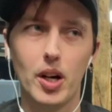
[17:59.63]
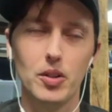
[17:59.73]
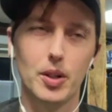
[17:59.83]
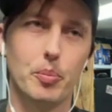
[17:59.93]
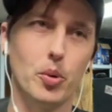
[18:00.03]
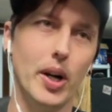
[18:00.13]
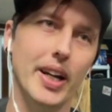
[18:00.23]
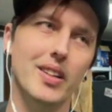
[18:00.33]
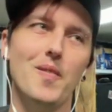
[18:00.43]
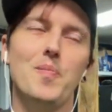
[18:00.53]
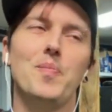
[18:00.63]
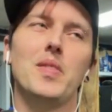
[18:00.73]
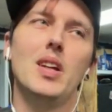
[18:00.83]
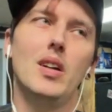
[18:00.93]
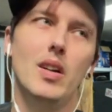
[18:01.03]
Full print
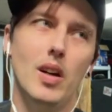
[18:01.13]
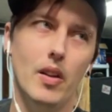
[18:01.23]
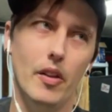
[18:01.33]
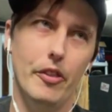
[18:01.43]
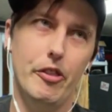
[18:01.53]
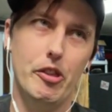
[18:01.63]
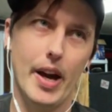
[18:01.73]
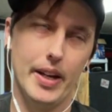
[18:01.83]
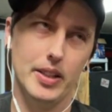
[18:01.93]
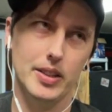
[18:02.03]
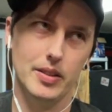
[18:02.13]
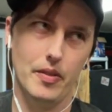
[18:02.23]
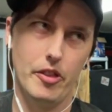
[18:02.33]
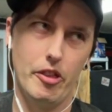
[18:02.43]
that is